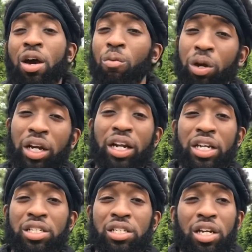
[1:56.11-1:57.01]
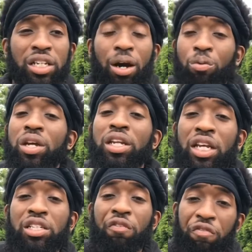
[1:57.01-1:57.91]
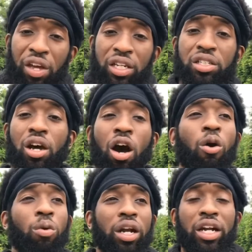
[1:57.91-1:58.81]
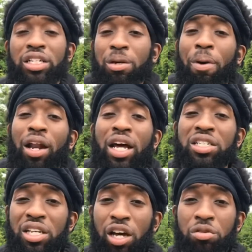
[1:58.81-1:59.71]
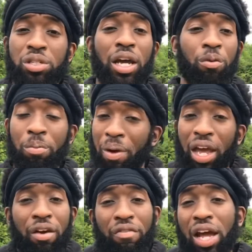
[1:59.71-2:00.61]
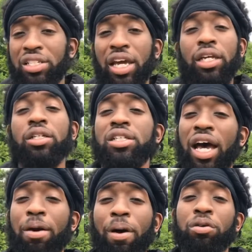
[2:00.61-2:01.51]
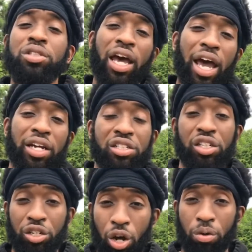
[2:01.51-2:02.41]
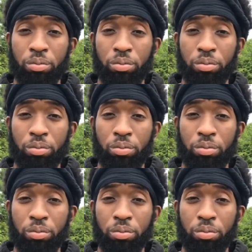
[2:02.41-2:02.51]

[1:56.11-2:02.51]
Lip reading: what it is that we need to fix or what it is about ourselves that we may have not taken the time out to actually know.